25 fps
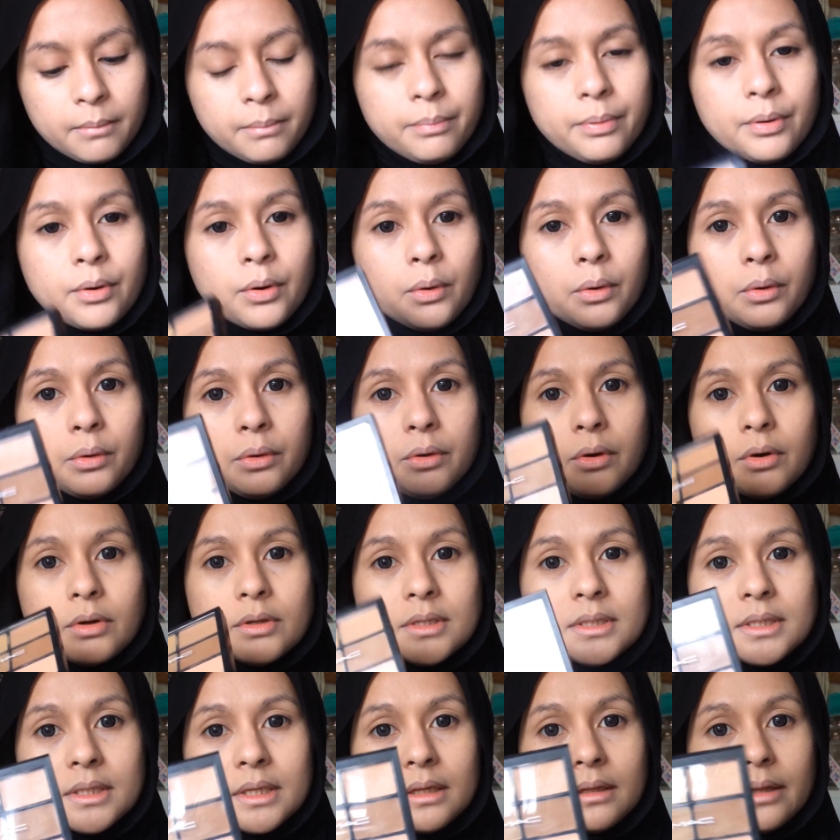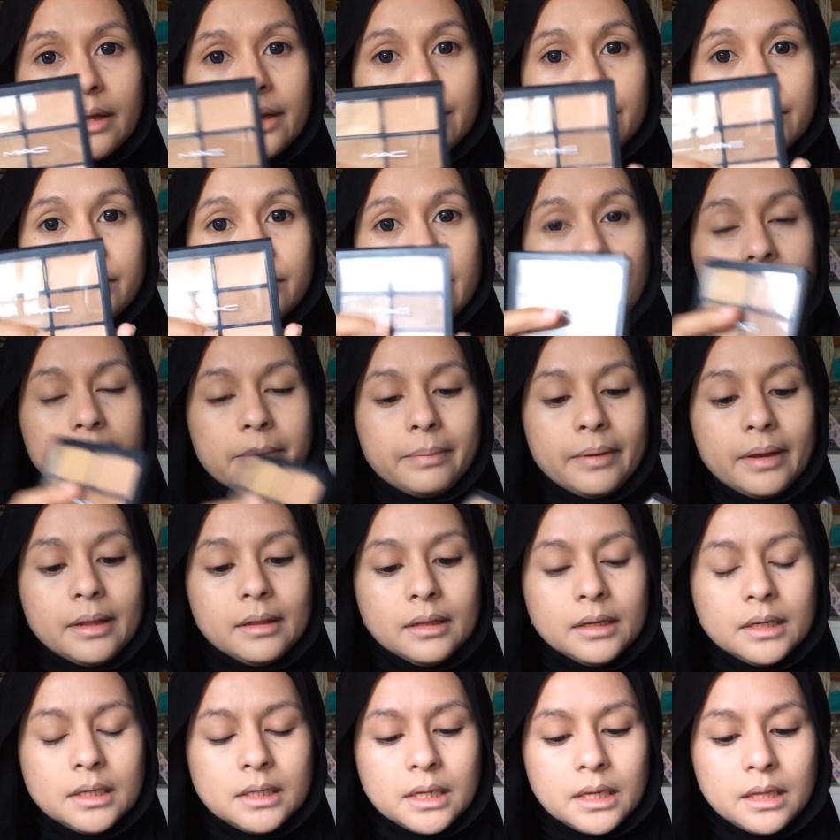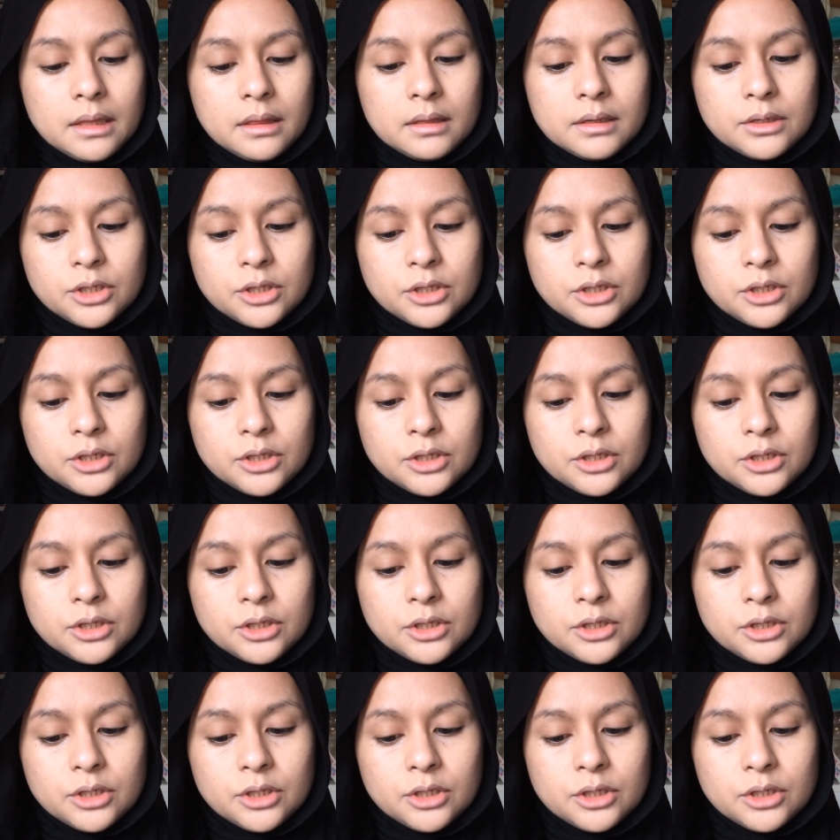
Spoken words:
Pro Conceal and Correct palette in